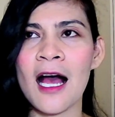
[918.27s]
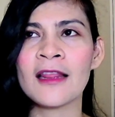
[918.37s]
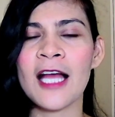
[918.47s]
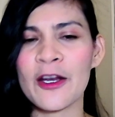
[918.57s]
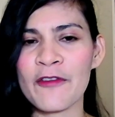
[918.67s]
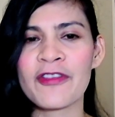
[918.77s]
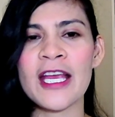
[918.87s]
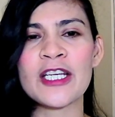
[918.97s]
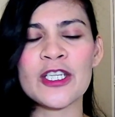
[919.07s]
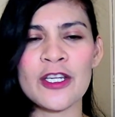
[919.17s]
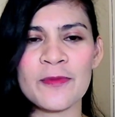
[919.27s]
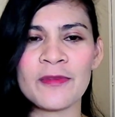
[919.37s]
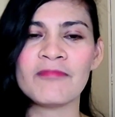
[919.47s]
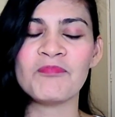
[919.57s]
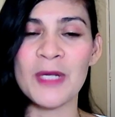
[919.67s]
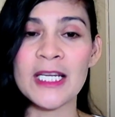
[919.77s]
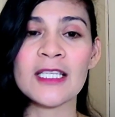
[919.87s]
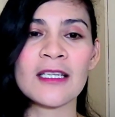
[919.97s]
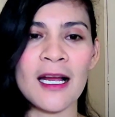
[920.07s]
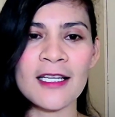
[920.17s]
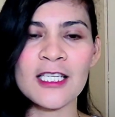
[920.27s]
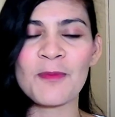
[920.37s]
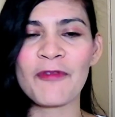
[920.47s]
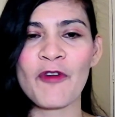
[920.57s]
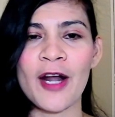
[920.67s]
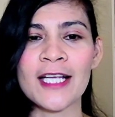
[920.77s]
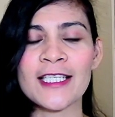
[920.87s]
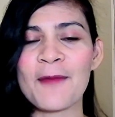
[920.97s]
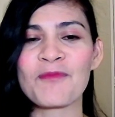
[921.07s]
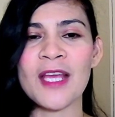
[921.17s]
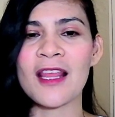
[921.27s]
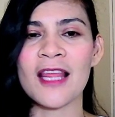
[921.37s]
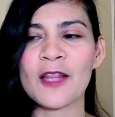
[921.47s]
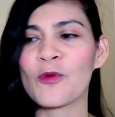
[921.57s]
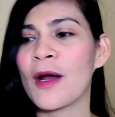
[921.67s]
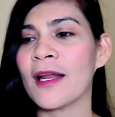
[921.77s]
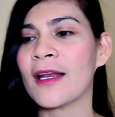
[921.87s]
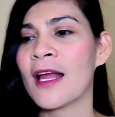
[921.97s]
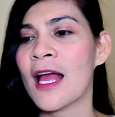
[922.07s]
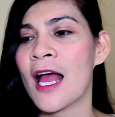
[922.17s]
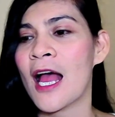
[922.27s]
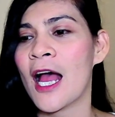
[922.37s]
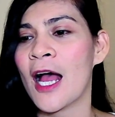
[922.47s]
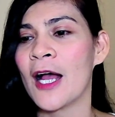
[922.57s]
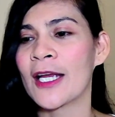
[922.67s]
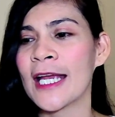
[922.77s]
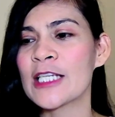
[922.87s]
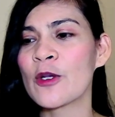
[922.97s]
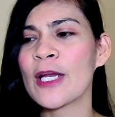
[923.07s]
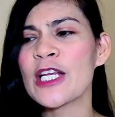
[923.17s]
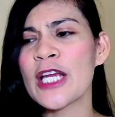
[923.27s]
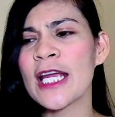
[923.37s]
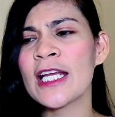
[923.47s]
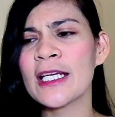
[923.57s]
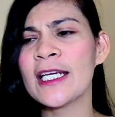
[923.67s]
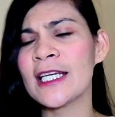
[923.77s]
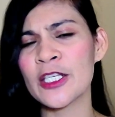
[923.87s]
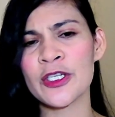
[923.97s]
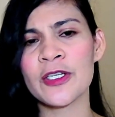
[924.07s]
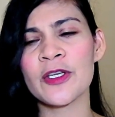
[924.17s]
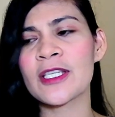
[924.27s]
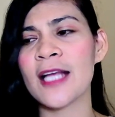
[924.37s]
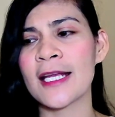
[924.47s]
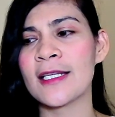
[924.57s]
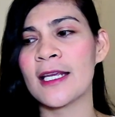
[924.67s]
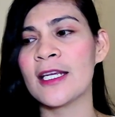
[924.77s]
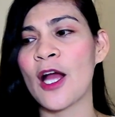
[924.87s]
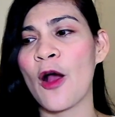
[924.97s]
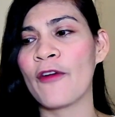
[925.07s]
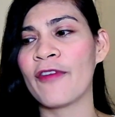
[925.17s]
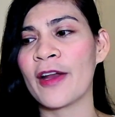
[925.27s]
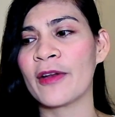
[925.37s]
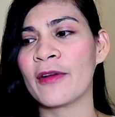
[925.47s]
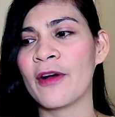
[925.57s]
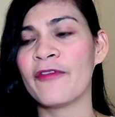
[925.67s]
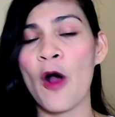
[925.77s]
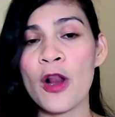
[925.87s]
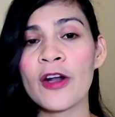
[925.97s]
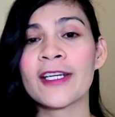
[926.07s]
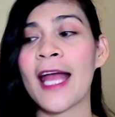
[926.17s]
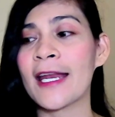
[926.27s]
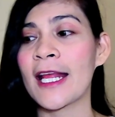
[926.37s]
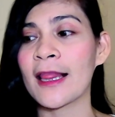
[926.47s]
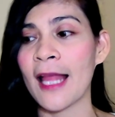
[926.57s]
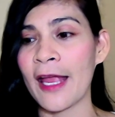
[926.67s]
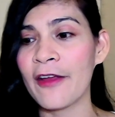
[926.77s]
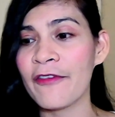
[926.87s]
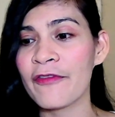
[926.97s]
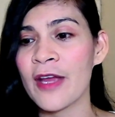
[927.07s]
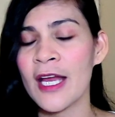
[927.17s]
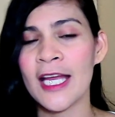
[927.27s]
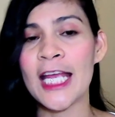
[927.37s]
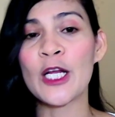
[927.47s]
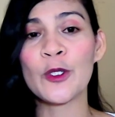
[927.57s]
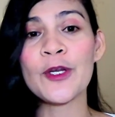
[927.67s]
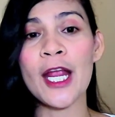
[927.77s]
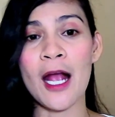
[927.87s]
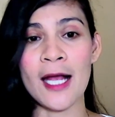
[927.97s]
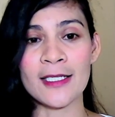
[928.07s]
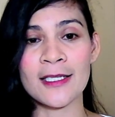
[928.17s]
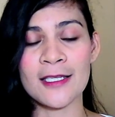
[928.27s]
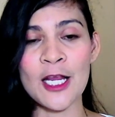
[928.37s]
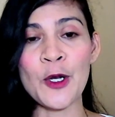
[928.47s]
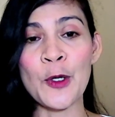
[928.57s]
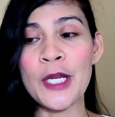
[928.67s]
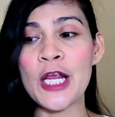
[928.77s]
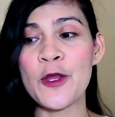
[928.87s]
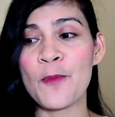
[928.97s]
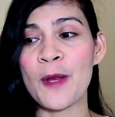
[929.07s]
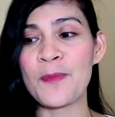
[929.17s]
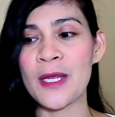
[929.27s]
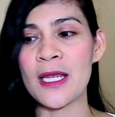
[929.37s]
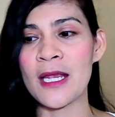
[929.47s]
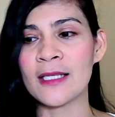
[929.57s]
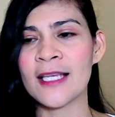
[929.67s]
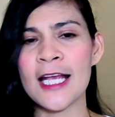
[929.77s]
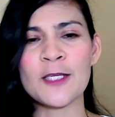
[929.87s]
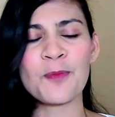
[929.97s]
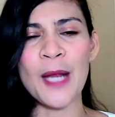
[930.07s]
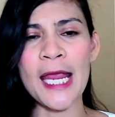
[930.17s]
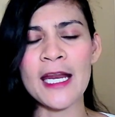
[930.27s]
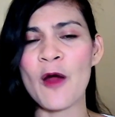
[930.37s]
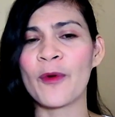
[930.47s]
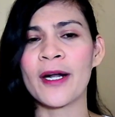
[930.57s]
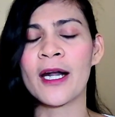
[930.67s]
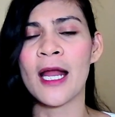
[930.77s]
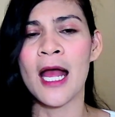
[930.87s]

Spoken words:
lot of things should be discussed before accepting that one. Okay, so he introduced the idea of all organic life, including us, including human beings. He explained our